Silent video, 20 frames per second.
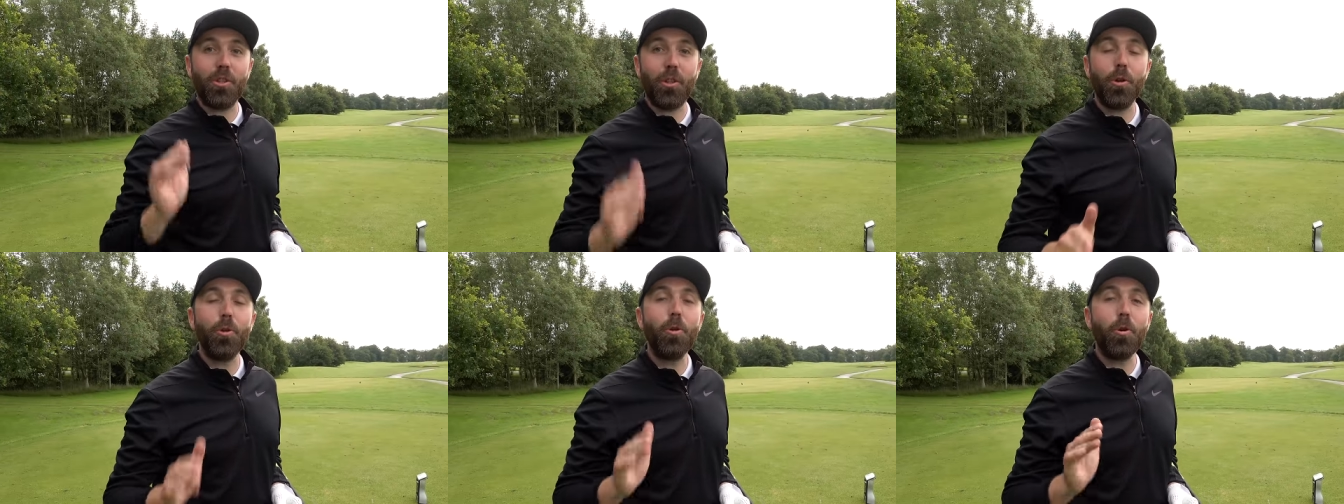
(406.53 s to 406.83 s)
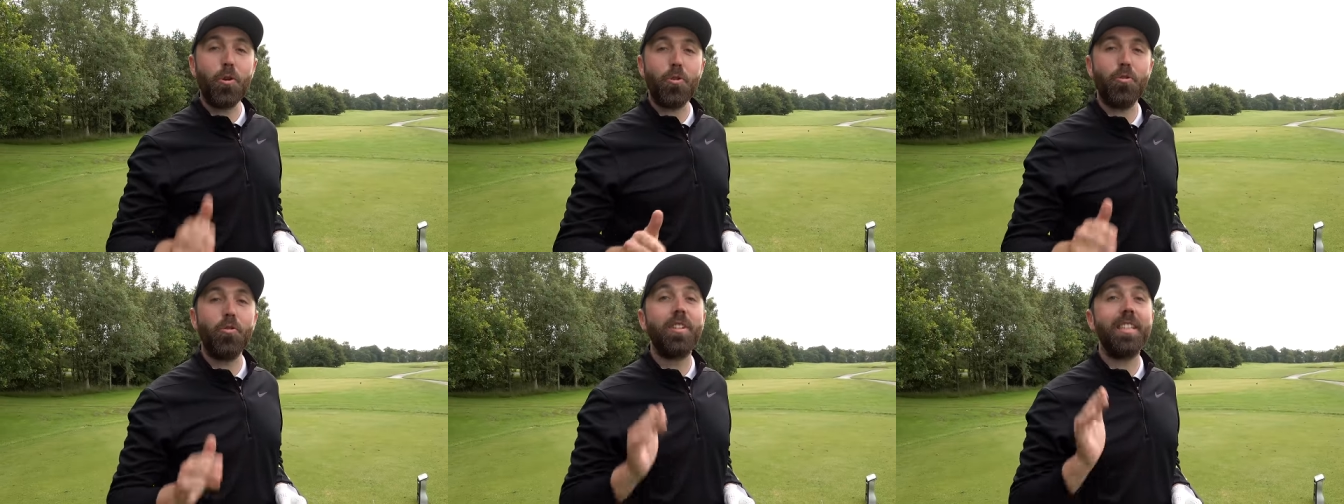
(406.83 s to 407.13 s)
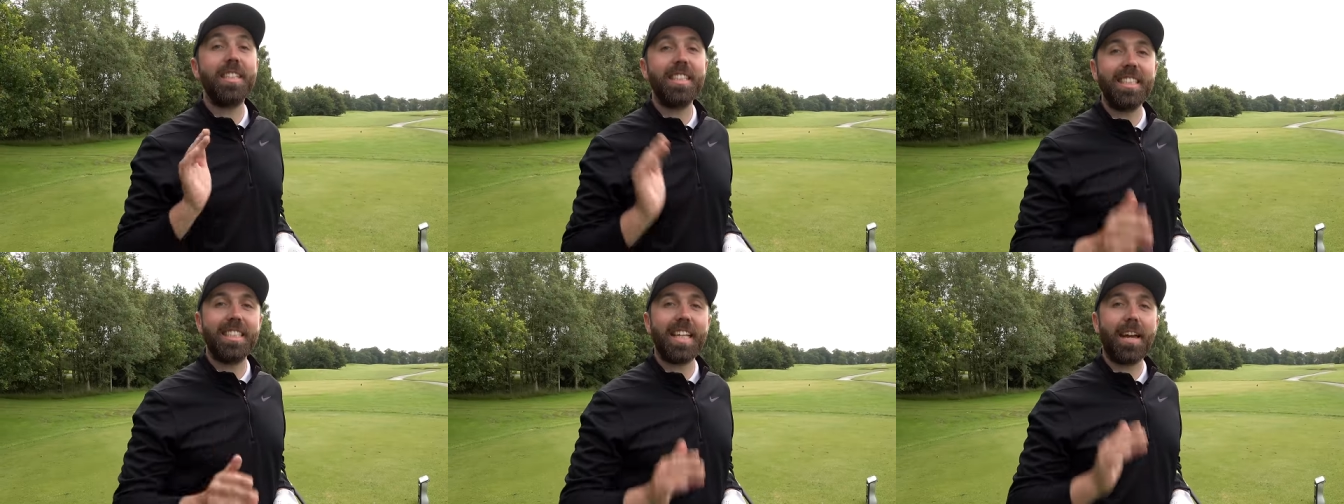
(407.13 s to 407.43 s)

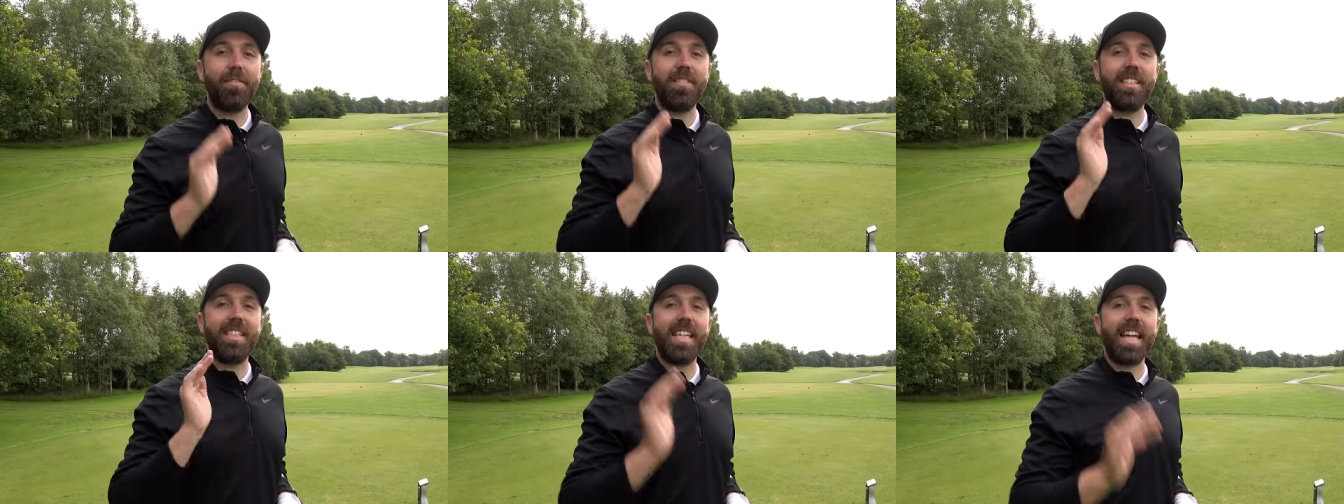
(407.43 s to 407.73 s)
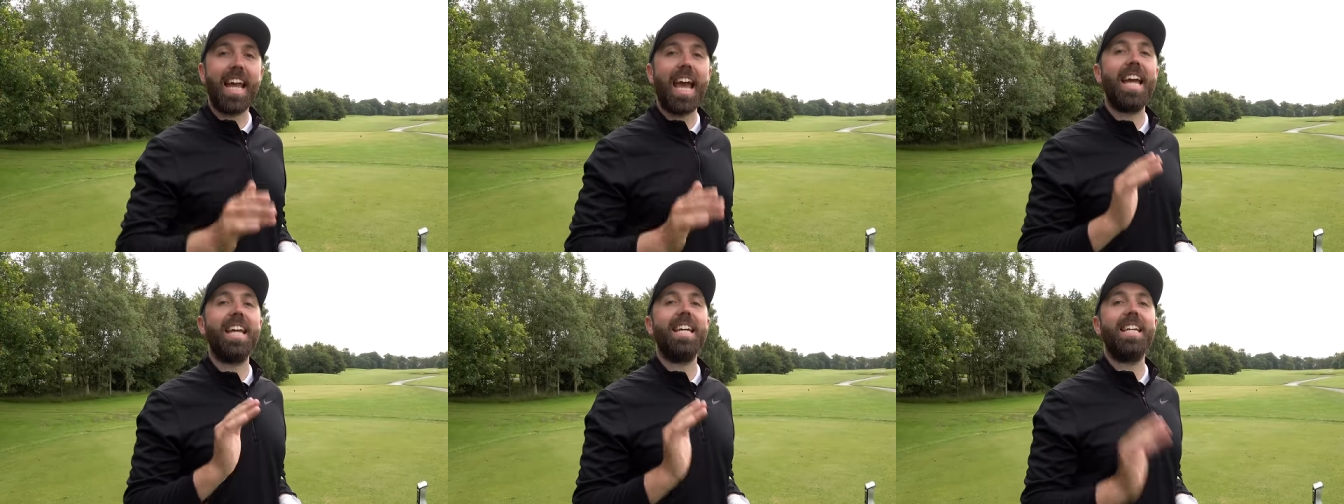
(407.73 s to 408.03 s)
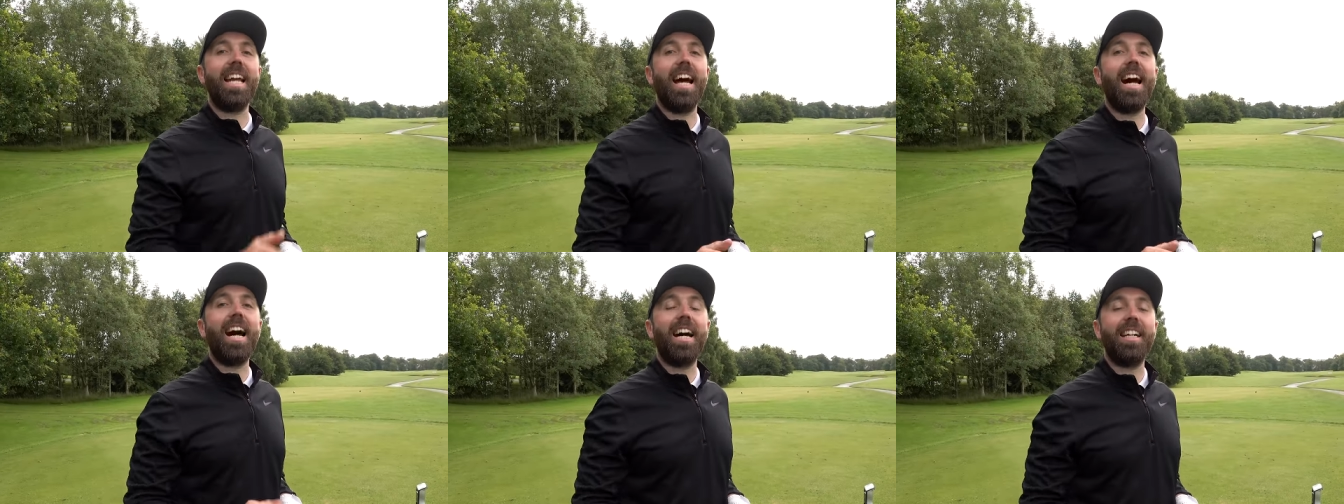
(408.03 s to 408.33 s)
278
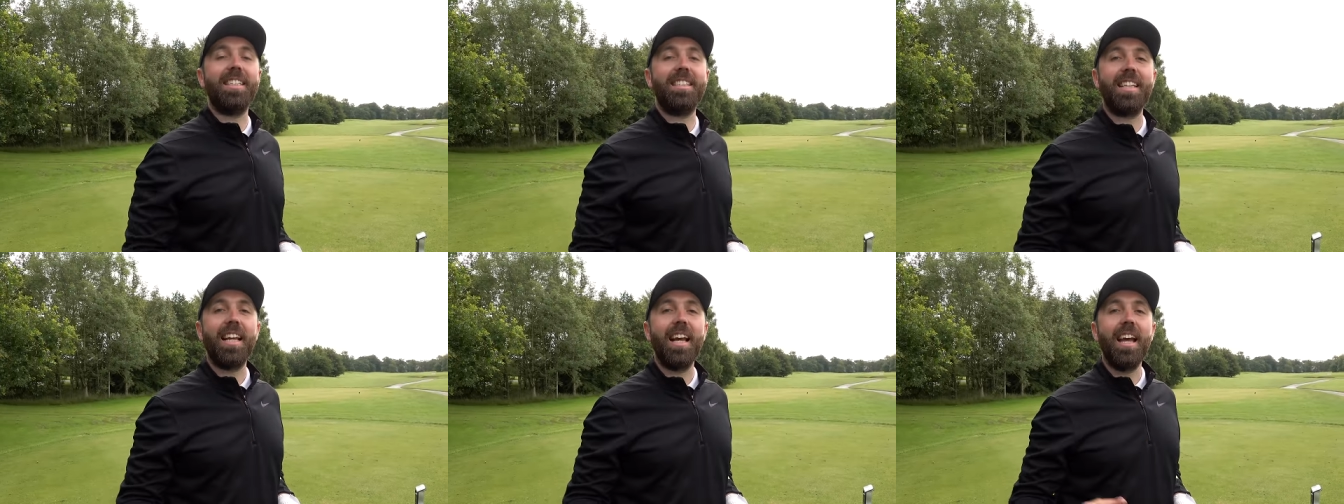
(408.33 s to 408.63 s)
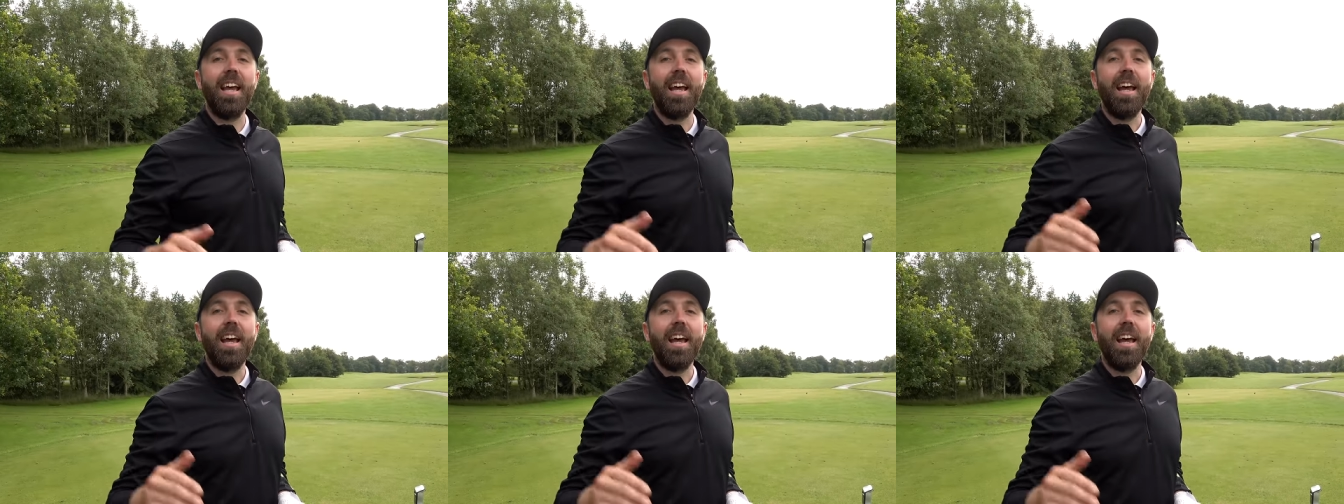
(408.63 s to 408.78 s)
yards,